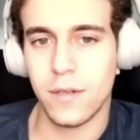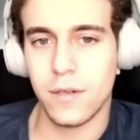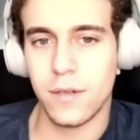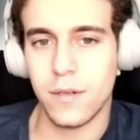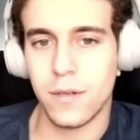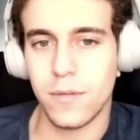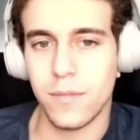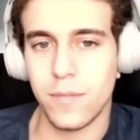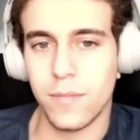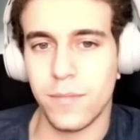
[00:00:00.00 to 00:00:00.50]

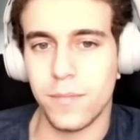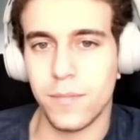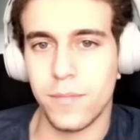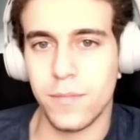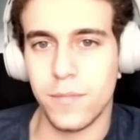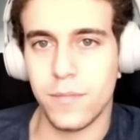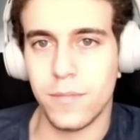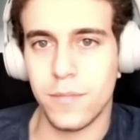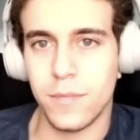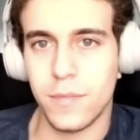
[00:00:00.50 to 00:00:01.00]

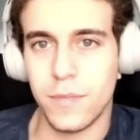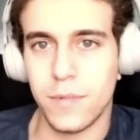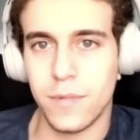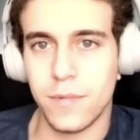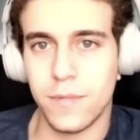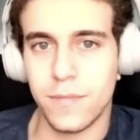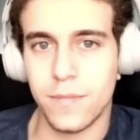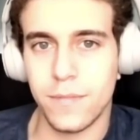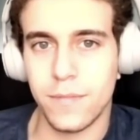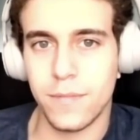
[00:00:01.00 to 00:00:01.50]

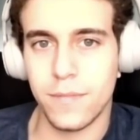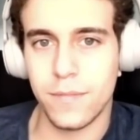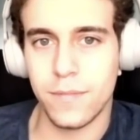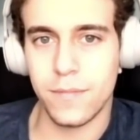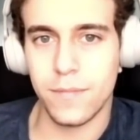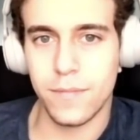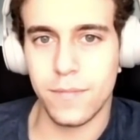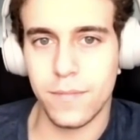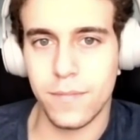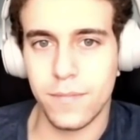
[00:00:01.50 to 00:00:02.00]

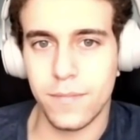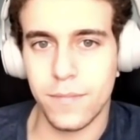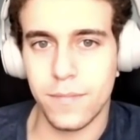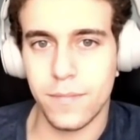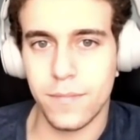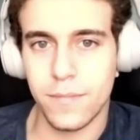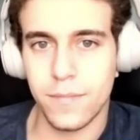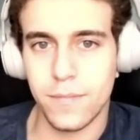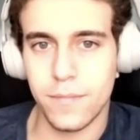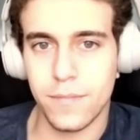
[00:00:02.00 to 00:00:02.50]

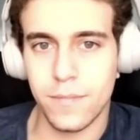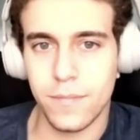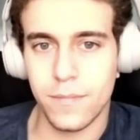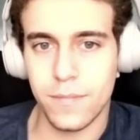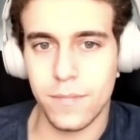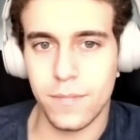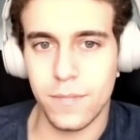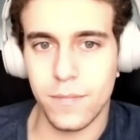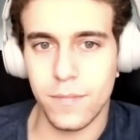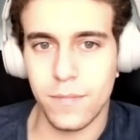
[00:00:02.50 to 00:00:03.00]

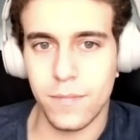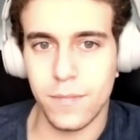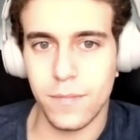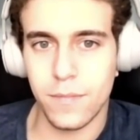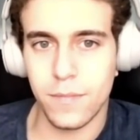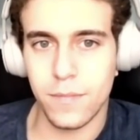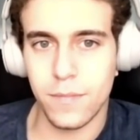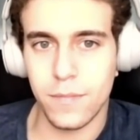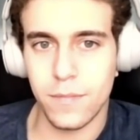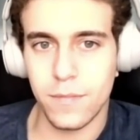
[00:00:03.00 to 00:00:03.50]

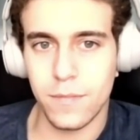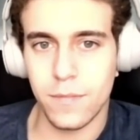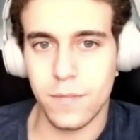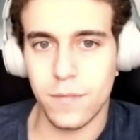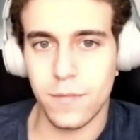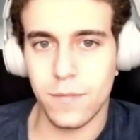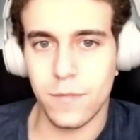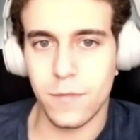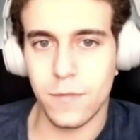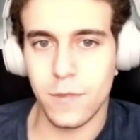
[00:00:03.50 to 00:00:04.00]

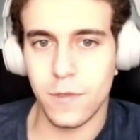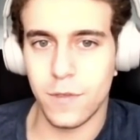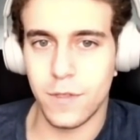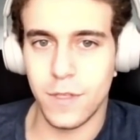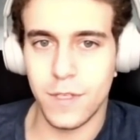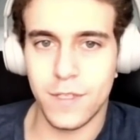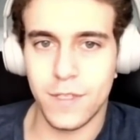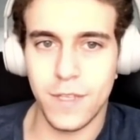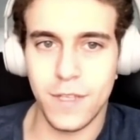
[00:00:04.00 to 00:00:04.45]
The person shown says nothing.